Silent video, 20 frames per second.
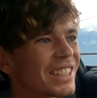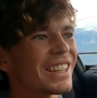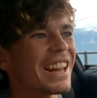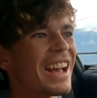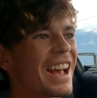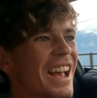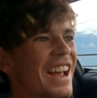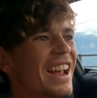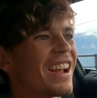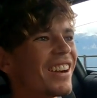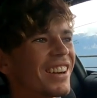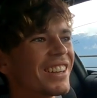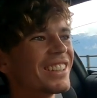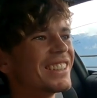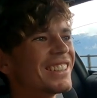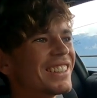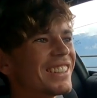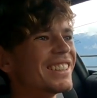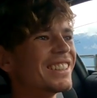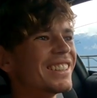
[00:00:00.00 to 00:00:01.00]
today,
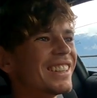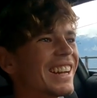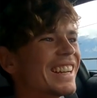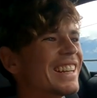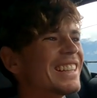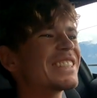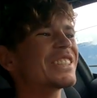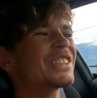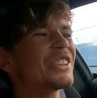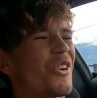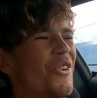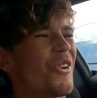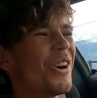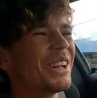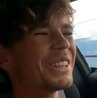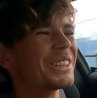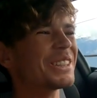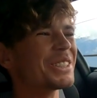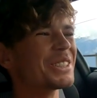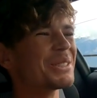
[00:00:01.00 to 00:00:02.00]
and it's so
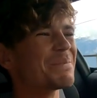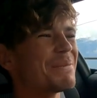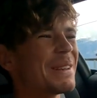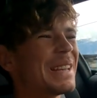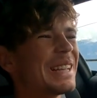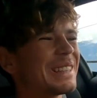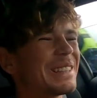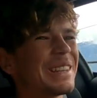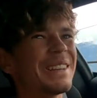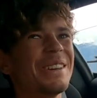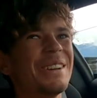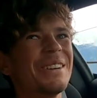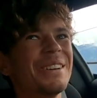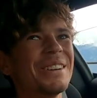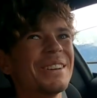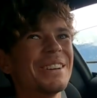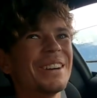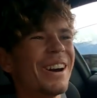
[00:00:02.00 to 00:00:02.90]
hard to speak to you